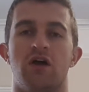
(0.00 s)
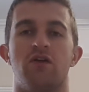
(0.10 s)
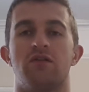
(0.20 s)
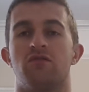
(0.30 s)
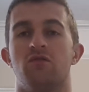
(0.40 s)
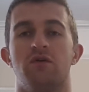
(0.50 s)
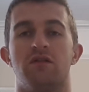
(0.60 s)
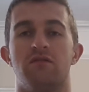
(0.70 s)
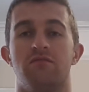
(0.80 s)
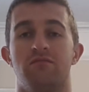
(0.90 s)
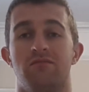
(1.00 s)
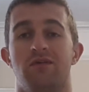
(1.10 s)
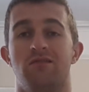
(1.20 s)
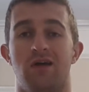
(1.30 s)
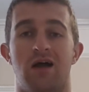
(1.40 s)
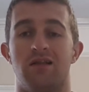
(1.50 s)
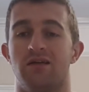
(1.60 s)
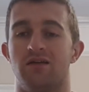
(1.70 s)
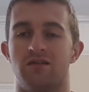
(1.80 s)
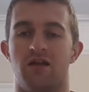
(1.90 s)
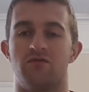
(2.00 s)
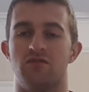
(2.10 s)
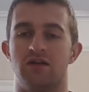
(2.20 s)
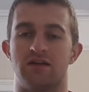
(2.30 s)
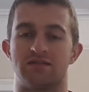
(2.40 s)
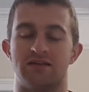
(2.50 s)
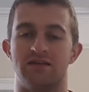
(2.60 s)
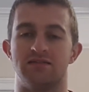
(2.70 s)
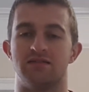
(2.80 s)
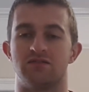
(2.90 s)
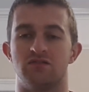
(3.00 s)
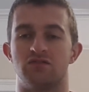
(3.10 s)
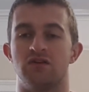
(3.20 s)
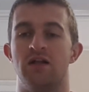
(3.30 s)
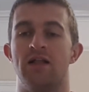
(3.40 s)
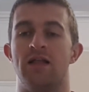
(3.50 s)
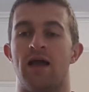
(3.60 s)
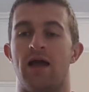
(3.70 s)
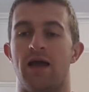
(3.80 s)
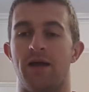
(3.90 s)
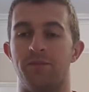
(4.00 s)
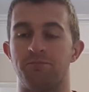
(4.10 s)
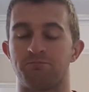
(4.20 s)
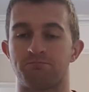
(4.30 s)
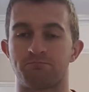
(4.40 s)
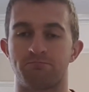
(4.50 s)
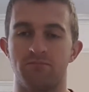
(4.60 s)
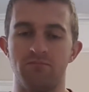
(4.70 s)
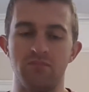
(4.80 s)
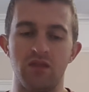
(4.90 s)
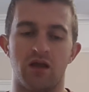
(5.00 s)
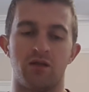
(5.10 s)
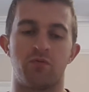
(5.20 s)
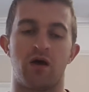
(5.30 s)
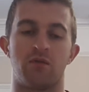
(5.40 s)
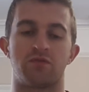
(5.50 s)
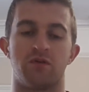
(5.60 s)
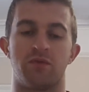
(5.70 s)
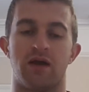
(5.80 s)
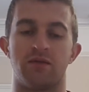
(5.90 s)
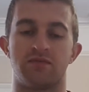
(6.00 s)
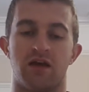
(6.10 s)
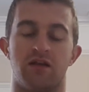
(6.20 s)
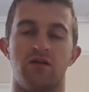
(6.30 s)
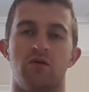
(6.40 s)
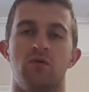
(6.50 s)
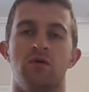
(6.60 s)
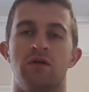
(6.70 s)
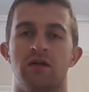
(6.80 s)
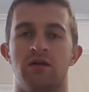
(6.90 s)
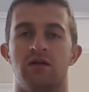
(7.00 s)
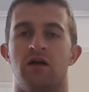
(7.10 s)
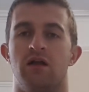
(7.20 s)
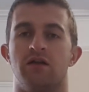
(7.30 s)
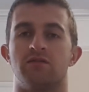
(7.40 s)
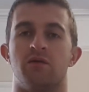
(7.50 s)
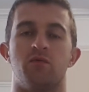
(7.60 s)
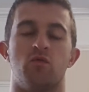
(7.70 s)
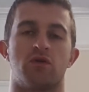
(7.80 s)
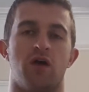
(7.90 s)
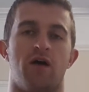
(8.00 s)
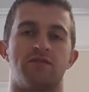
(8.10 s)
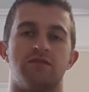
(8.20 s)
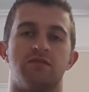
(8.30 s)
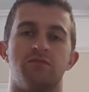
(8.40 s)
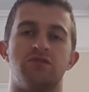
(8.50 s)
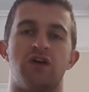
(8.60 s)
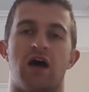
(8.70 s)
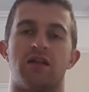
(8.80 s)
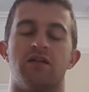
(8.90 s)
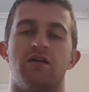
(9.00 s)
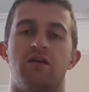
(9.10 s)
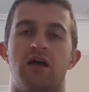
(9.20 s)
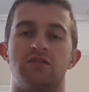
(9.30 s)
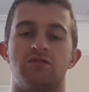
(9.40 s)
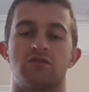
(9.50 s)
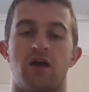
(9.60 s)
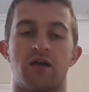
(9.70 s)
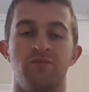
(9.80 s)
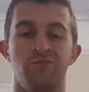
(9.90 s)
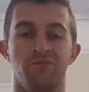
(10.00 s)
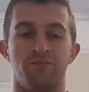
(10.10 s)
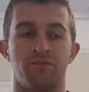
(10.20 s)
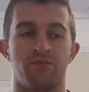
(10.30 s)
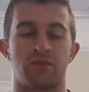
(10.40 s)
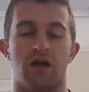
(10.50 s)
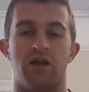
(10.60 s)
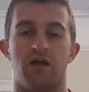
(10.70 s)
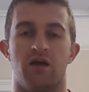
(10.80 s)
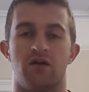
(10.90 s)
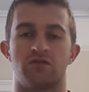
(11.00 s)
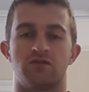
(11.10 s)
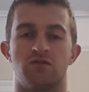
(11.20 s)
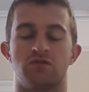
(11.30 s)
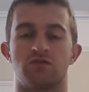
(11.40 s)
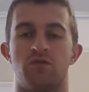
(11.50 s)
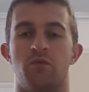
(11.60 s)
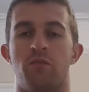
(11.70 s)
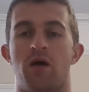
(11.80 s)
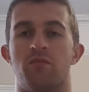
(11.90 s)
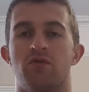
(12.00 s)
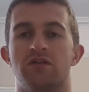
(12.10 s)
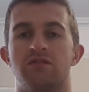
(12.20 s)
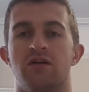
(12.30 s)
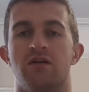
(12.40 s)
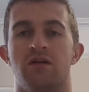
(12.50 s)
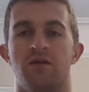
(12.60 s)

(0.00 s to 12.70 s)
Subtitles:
it out. So in reality, it never really gets easy as such. And the problem sometimes then, I know a lot of these maybe working offices and be chatting and all that sort of crack. And I heard a story just from a member recently,